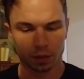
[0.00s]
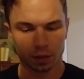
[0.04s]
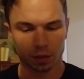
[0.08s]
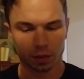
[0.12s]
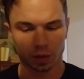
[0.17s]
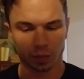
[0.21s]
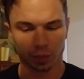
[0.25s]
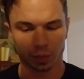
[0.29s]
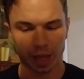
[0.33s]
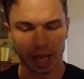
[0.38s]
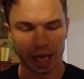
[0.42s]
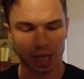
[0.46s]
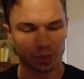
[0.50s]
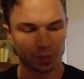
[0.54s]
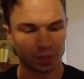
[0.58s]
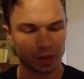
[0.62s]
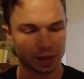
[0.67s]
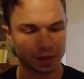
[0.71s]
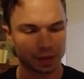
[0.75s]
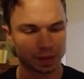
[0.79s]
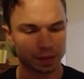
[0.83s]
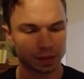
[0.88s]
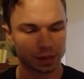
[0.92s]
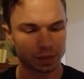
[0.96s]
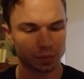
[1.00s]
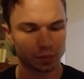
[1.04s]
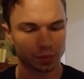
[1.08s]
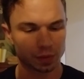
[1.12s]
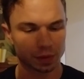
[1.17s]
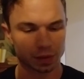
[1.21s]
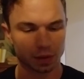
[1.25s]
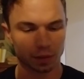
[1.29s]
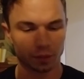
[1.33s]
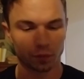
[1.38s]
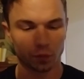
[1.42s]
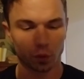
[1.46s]
The black beast
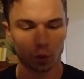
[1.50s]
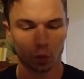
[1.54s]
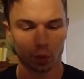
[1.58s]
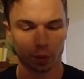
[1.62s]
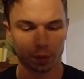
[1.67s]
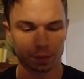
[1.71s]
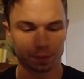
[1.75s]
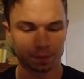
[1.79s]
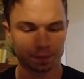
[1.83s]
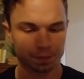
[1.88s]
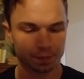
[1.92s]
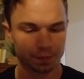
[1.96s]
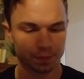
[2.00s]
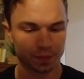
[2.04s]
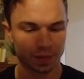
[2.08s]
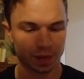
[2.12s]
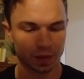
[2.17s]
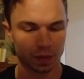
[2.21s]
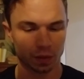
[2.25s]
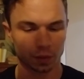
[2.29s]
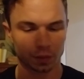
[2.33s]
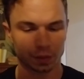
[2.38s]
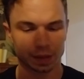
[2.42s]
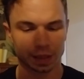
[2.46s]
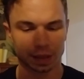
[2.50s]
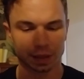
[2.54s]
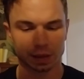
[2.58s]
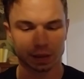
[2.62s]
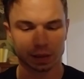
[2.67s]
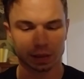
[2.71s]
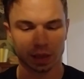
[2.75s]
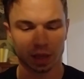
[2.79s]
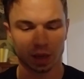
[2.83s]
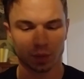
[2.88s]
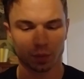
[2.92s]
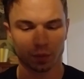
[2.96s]
must come forward. The old texts
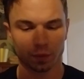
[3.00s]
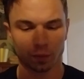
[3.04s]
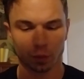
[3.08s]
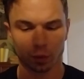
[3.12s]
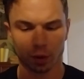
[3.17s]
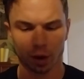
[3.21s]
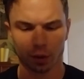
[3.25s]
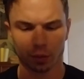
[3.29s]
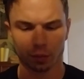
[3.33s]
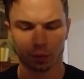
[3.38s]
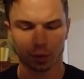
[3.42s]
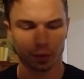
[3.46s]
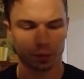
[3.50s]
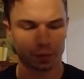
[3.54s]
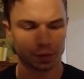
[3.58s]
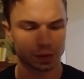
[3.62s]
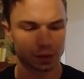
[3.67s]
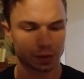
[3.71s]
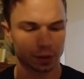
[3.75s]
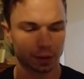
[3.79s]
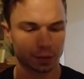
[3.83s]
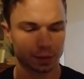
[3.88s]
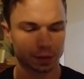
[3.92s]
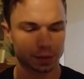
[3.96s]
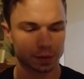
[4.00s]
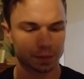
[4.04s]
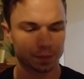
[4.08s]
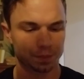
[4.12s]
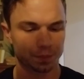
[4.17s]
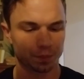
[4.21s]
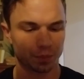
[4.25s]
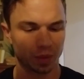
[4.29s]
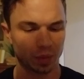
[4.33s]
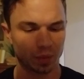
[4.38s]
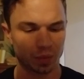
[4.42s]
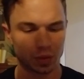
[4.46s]
say before our growth starts.
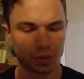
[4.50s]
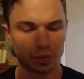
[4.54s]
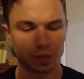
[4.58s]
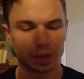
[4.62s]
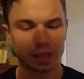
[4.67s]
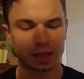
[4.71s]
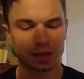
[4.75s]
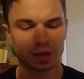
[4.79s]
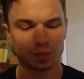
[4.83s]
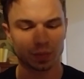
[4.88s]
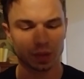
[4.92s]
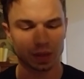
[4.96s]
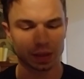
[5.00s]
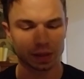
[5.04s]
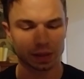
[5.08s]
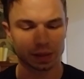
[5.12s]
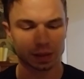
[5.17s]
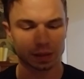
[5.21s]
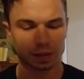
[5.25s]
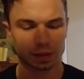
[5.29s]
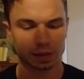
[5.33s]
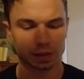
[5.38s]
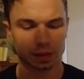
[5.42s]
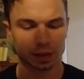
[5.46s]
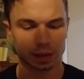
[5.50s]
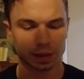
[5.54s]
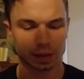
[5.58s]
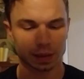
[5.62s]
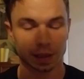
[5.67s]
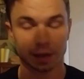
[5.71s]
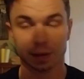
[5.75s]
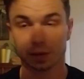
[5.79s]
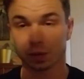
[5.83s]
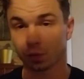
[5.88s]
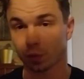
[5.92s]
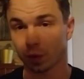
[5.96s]
Beauty and the Beast says
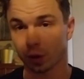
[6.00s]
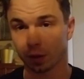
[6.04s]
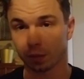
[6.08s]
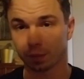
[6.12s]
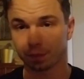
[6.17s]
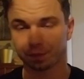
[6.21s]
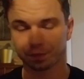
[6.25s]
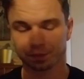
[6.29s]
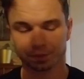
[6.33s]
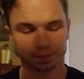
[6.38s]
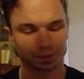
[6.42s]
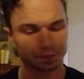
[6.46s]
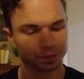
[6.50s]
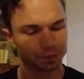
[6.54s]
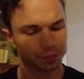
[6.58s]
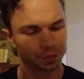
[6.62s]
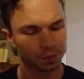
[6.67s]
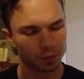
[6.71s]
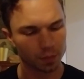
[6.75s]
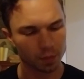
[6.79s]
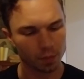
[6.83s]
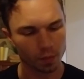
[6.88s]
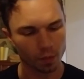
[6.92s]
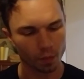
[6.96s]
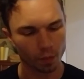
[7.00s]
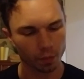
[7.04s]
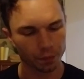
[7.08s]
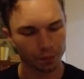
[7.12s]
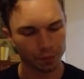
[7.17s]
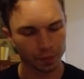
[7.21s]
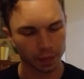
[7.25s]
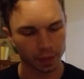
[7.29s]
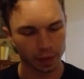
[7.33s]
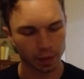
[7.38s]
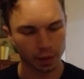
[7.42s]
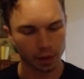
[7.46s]
that as well.
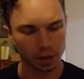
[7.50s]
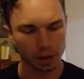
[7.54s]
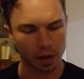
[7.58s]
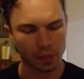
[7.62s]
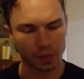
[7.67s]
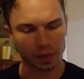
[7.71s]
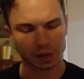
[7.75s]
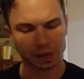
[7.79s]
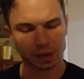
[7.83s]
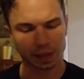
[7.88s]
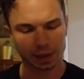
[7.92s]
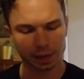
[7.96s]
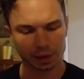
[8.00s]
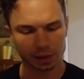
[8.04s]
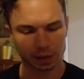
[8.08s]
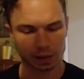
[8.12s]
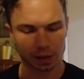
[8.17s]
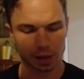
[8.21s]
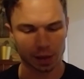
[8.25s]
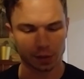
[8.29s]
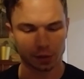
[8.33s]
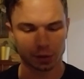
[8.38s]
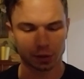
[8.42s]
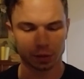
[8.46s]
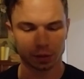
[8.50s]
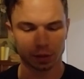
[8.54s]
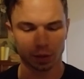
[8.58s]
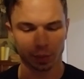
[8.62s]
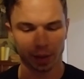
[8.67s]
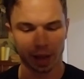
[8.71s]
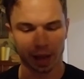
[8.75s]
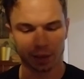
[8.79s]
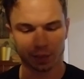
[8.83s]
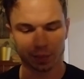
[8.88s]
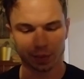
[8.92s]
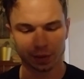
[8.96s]
In the second stage, the
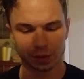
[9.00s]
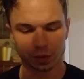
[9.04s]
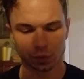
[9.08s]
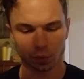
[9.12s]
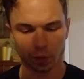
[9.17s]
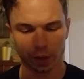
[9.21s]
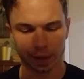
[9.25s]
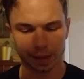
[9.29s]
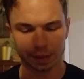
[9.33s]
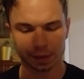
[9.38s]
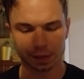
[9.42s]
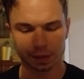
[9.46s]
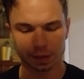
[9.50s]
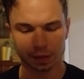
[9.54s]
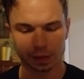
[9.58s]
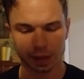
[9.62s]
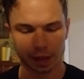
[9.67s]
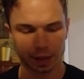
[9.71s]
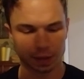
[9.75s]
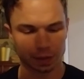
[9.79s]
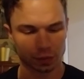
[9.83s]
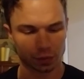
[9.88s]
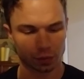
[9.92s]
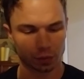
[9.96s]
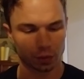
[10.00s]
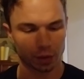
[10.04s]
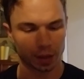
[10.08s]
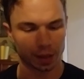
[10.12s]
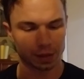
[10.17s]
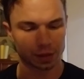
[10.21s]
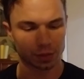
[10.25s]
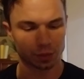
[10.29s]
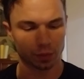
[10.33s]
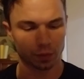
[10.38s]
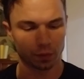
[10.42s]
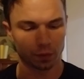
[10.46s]
black beast whitens as the
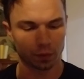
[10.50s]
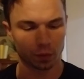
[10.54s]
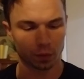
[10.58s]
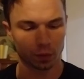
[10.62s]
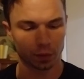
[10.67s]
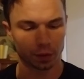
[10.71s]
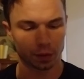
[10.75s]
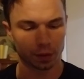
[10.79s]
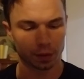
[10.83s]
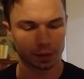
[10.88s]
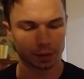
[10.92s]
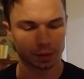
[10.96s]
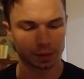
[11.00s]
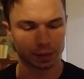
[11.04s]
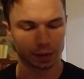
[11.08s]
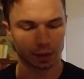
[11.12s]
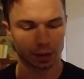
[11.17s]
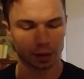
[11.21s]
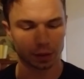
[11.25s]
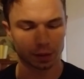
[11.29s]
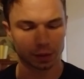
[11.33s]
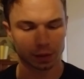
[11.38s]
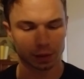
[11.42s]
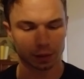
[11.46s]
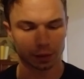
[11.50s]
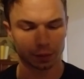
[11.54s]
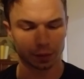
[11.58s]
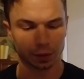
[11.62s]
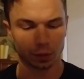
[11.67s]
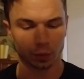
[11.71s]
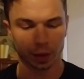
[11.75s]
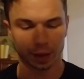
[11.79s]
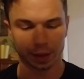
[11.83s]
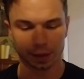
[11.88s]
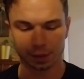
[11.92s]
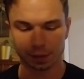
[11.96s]
horizon before dawn slowly
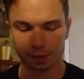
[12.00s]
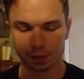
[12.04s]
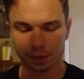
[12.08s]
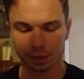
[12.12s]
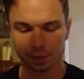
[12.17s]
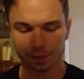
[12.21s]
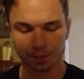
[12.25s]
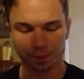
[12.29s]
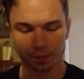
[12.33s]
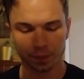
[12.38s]
whitens.